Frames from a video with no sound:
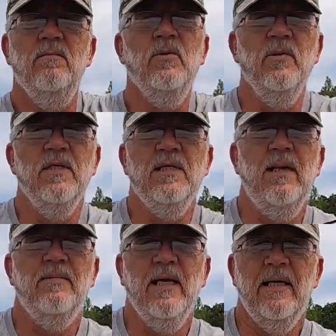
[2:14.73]
Doing the
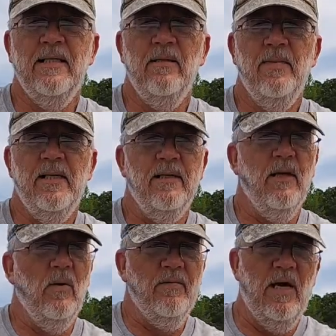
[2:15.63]
same thing I did a minute
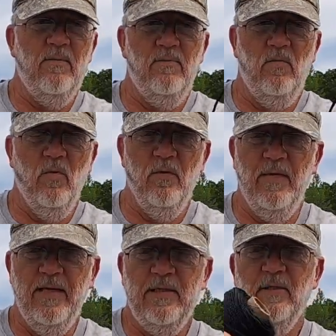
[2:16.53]
ago. I've got where
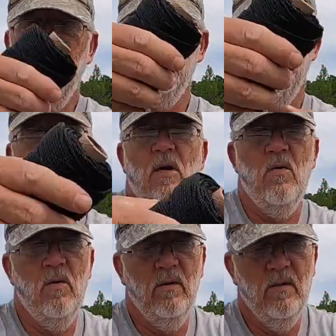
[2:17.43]
the next hook's gonna go.